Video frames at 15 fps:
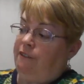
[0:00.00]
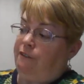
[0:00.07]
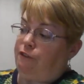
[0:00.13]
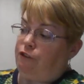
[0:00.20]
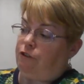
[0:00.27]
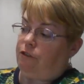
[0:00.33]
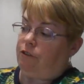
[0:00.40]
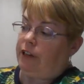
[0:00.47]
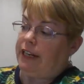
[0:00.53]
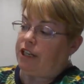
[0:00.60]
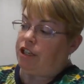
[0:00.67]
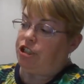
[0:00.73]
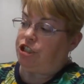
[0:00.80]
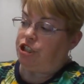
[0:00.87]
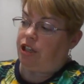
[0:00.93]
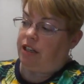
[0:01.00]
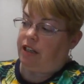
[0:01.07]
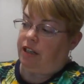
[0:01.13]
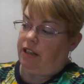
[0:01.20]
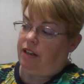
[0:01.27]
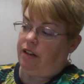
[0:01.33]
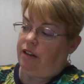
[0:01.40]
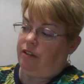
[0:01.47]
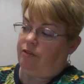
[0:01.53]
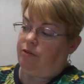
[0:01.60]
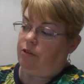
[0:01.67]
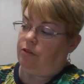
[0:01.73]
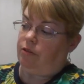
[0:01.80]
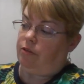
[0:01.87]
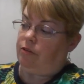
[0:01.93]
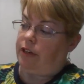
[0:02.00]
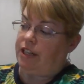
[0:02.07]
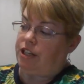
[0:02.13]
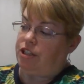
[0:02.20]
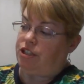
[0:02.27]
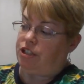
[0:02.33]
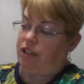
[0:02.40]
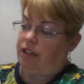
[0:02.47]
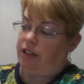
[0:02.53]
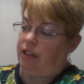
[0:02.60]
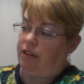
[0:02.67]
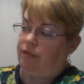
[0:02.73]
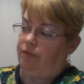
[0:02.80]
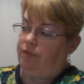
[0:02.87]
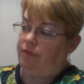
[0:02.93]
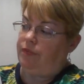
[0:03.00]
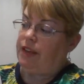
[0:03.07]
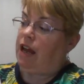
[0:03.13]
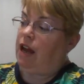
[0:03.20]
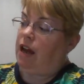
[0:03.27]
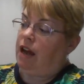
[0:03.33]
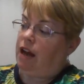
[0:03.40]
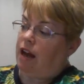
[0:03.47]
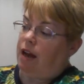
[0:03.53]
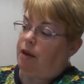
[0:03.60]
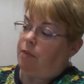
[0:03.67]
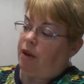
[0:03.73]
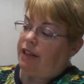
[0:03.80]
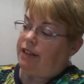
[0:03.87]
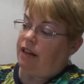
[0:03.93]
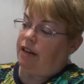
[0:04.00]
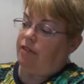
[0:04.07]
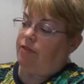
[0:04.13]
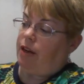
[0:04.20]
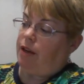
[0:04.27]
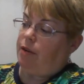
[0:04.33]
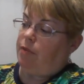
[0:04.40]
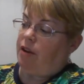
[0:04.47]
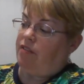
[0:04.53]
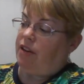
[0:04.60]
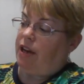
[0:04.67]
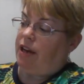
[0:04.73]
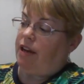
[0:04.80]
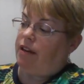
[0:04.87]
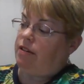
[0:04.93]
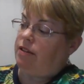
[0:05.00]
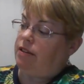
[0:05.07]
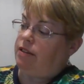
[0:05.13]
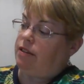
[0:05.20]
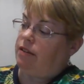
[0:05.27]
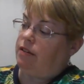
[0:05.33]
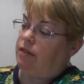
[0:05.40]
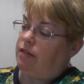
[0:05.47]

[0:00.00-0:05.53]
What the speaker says: Friction. Friction. I'm identifying my vowels.